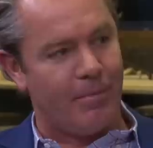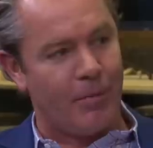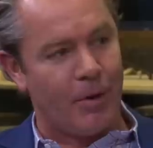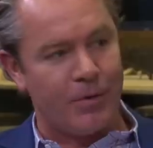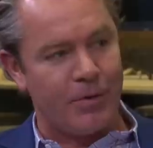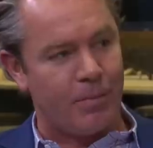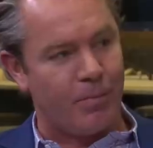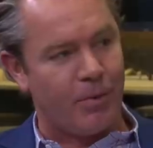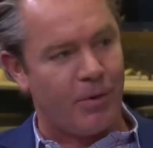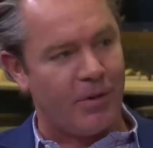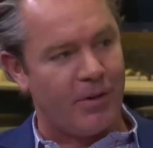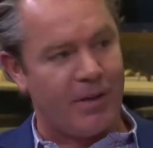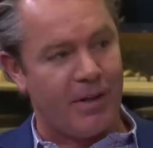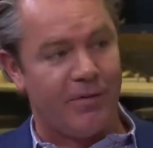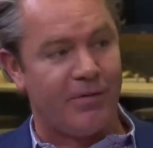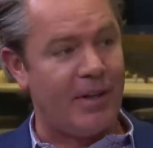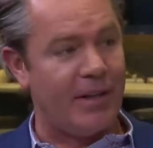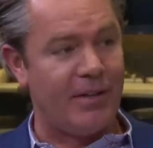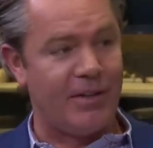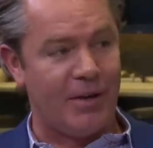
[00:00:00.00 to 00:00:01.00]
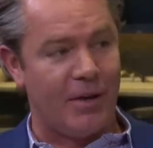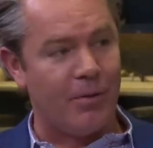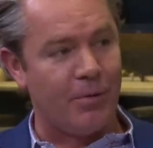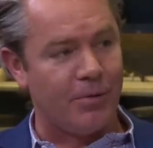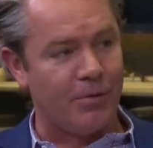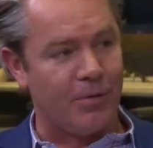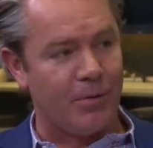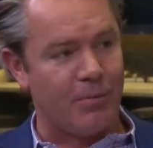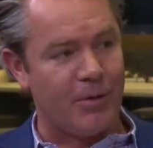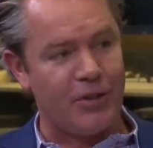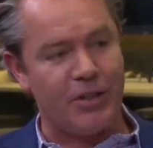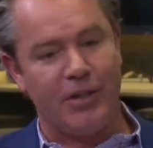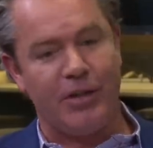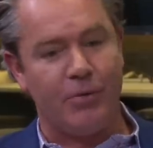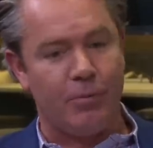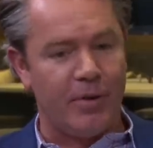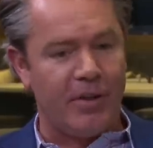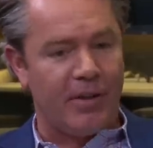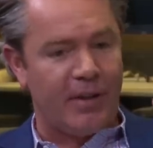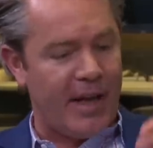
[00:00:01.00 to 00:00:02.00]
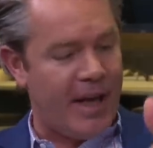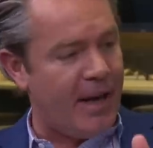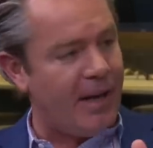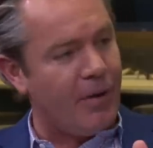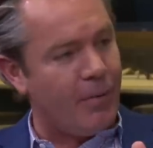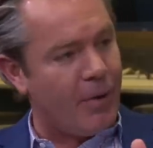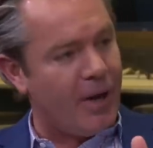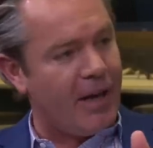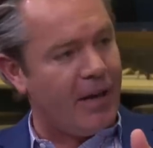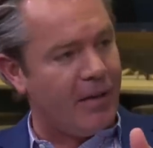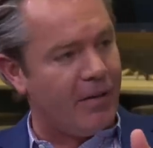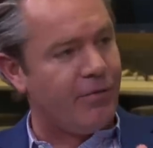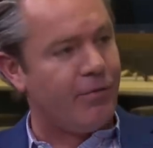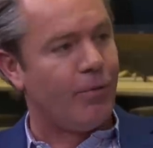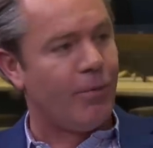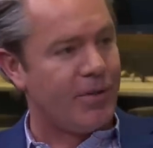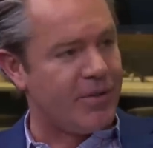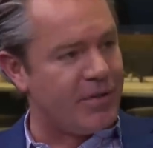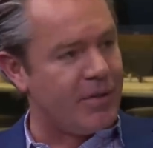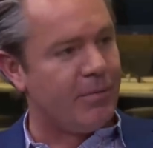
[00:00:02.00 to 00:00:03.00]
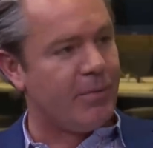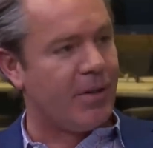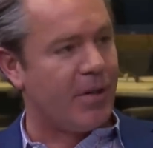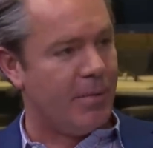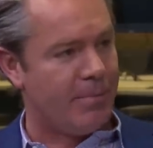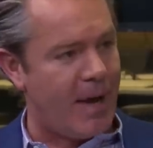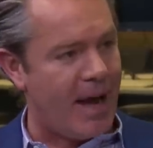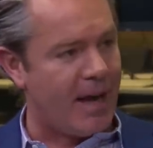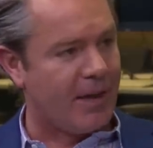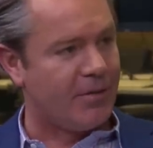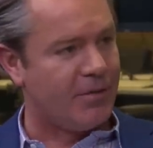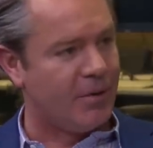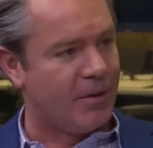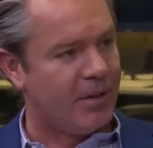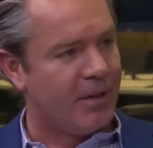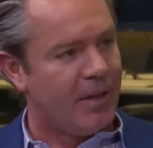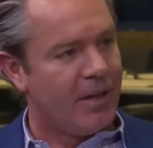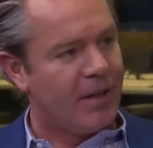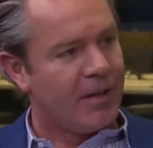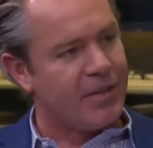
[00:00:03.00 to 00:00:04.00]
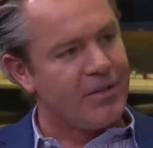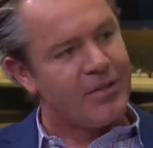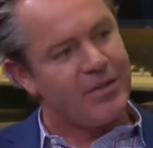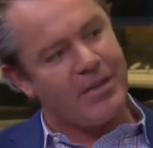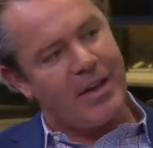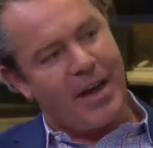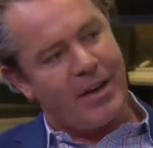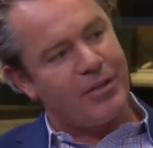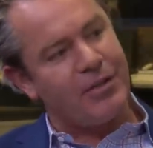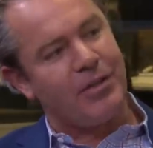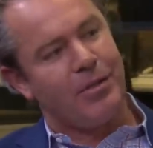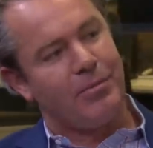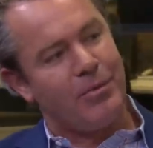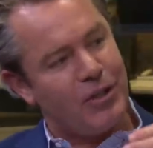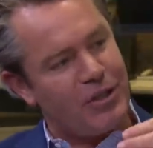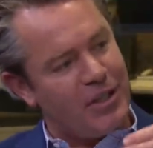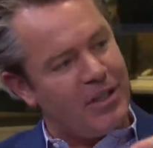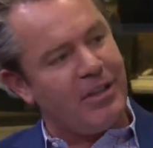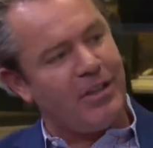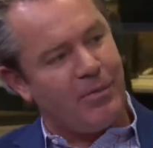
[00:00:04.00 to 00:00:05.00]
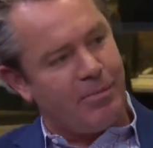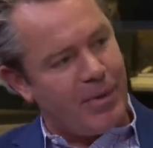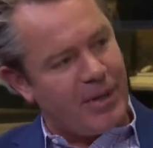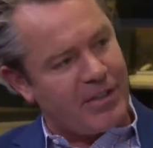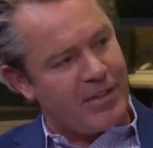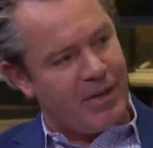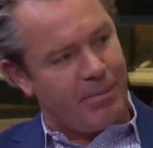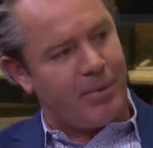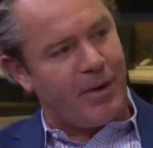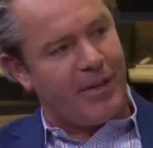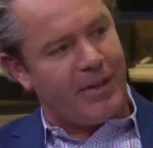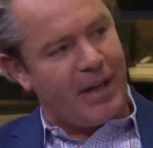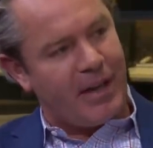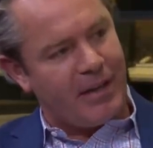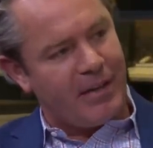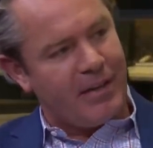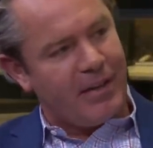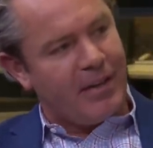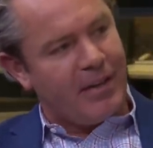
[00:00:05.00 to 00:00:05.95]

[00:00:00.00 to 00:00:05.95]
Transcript: most importantly, if they don't, the machine will anyway and force them to come back to it because it's actually the machine that picks up on that.